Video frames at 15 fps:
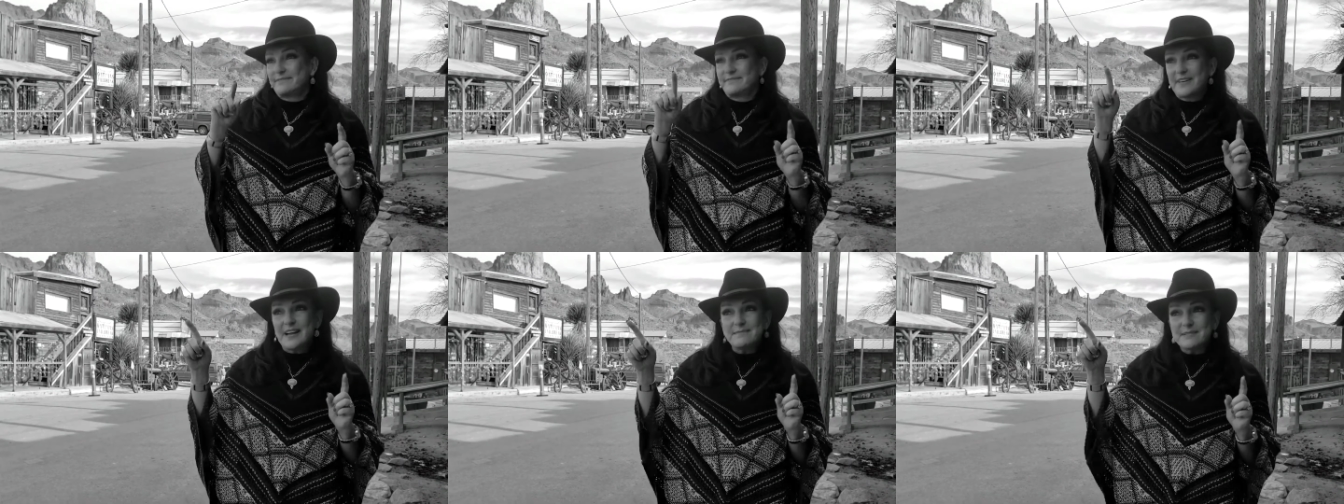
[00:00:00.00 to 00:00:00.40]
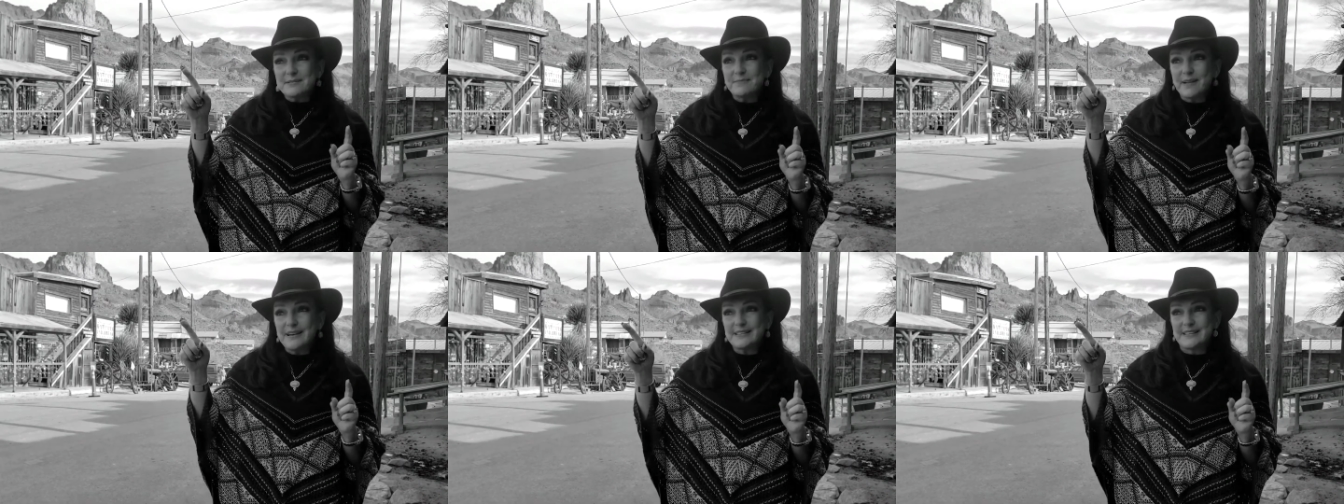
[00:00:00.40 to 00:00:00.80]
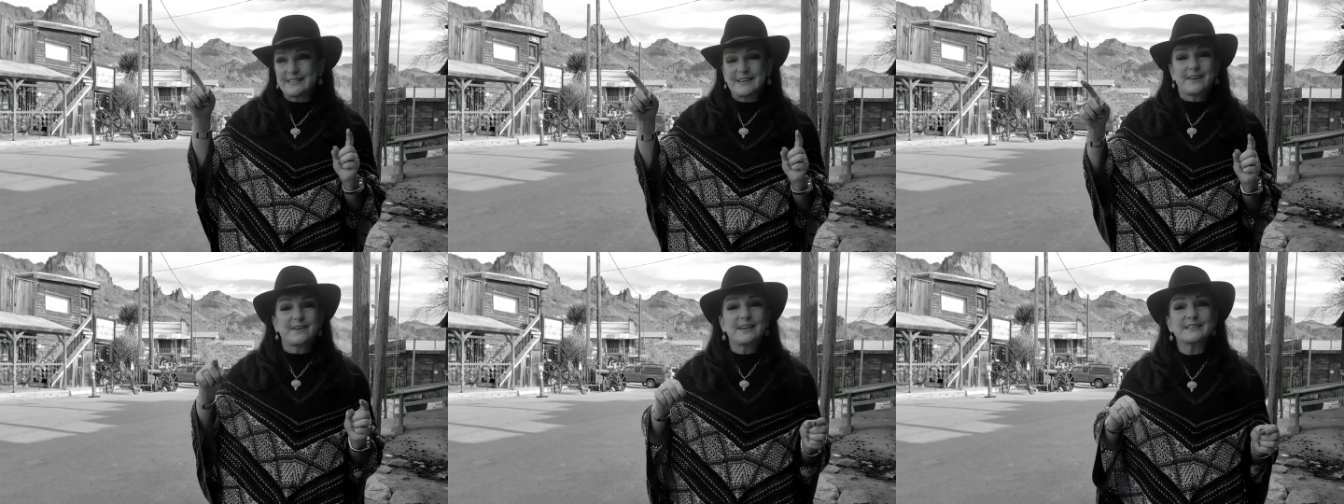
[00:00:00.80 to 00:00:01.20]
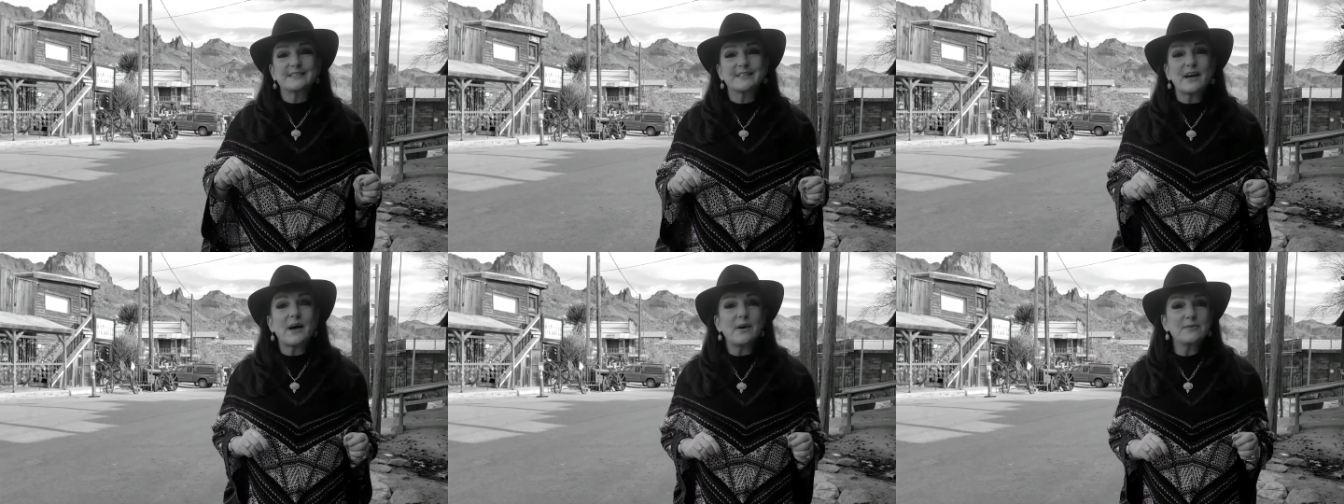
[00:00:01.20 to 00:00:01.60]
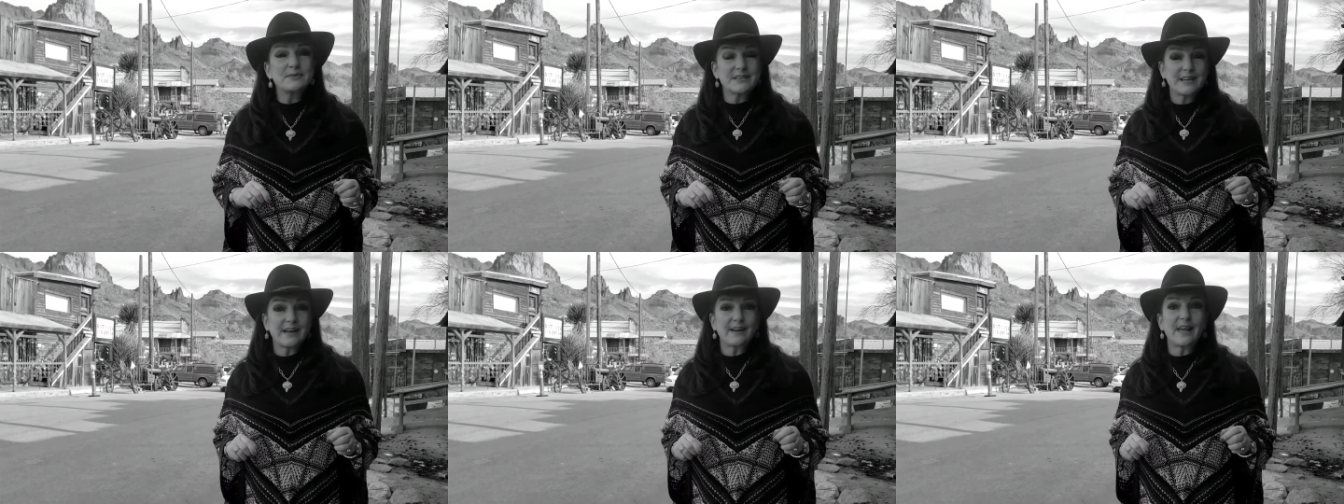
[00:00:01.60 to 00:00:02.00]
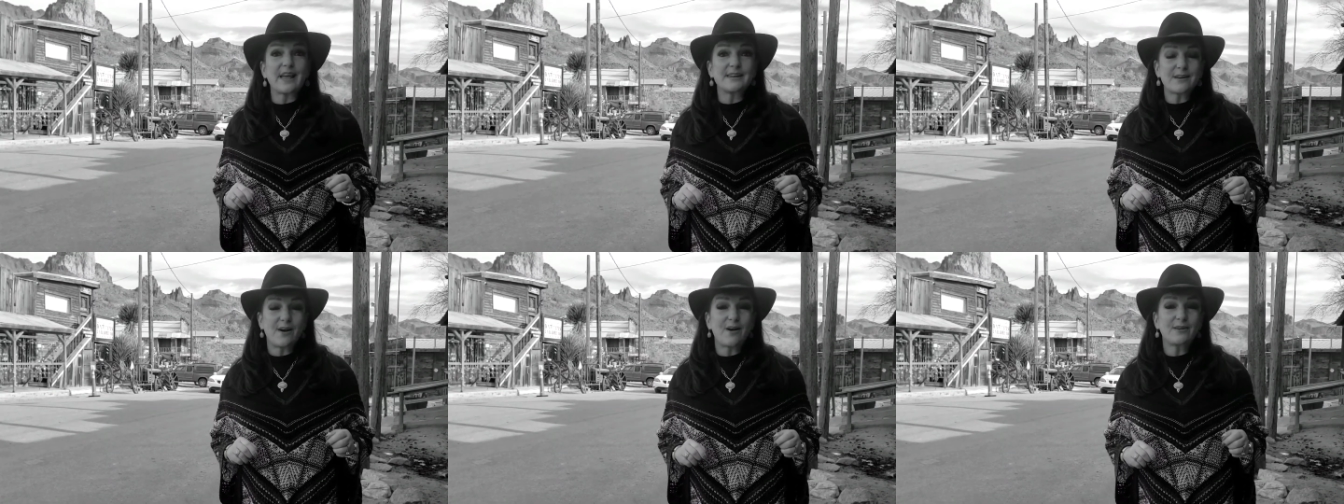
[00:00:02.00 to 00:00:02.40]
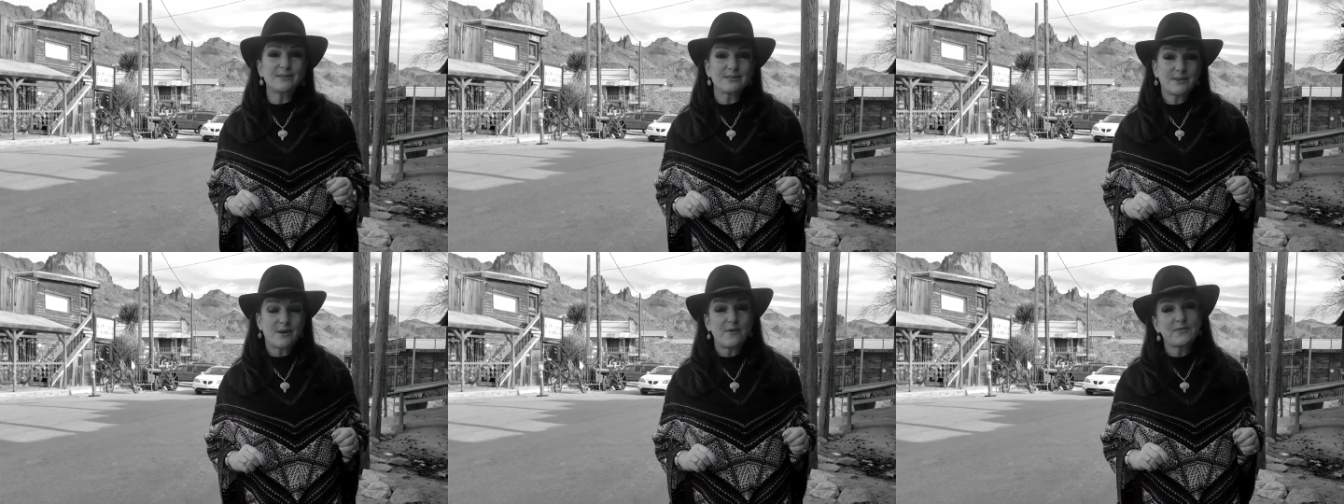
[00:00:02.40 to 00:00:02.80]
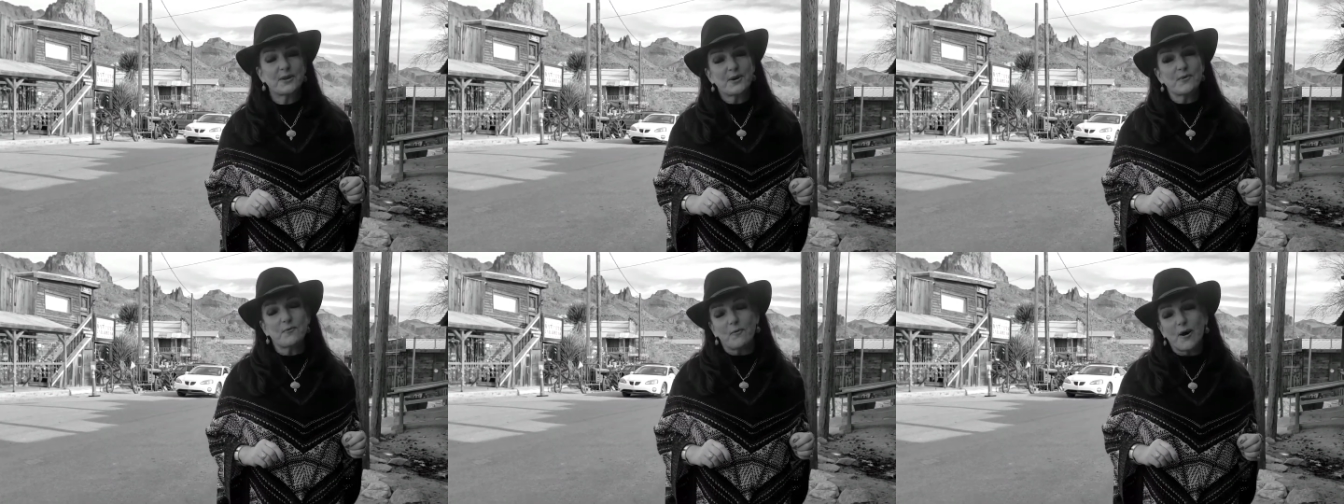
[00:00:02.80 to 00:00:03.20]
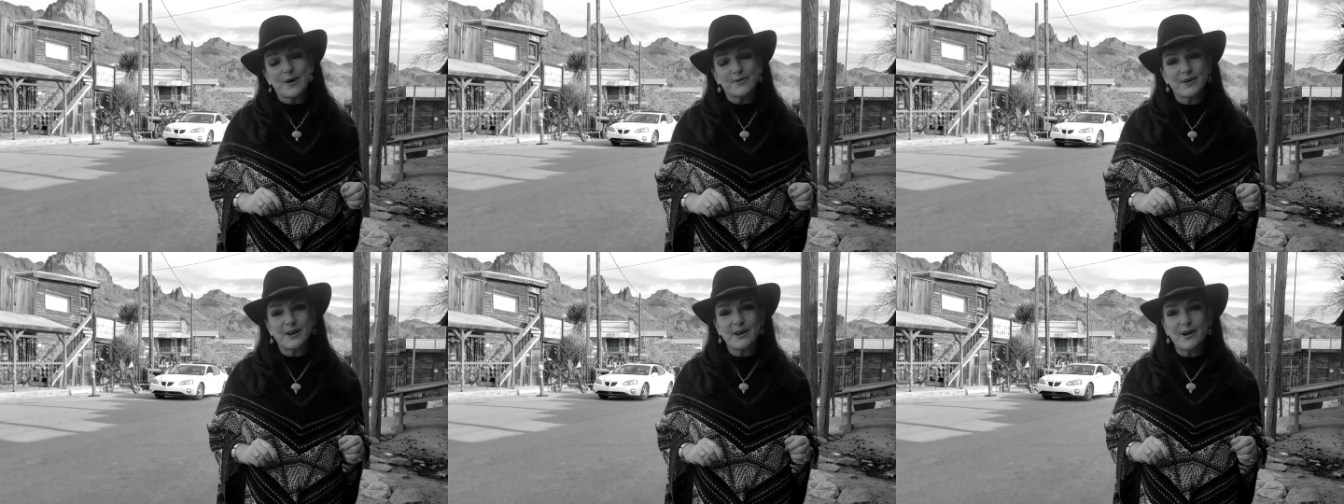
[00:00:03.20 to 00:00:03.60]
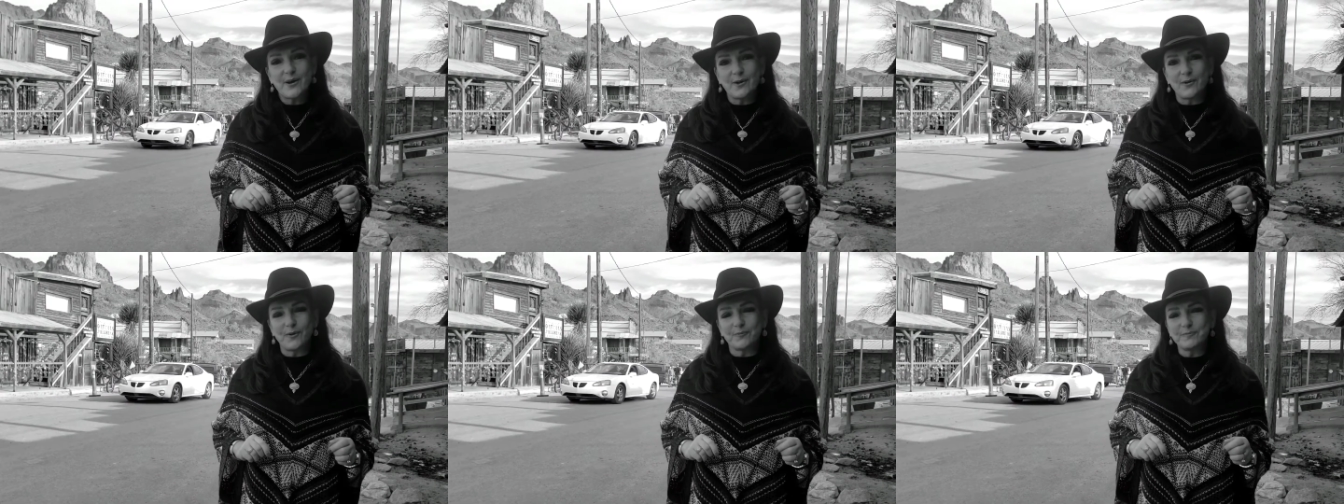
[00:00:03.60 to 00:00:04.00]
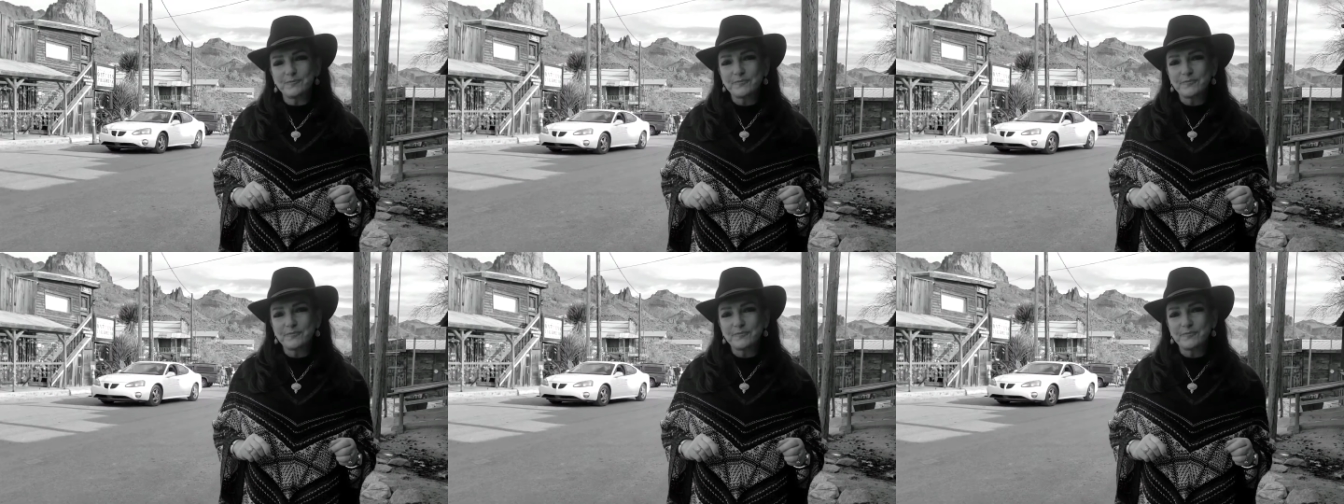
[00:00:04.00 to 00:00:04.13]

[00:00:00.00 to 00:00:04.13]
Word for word: famous places here is the hotel and also their watering hole.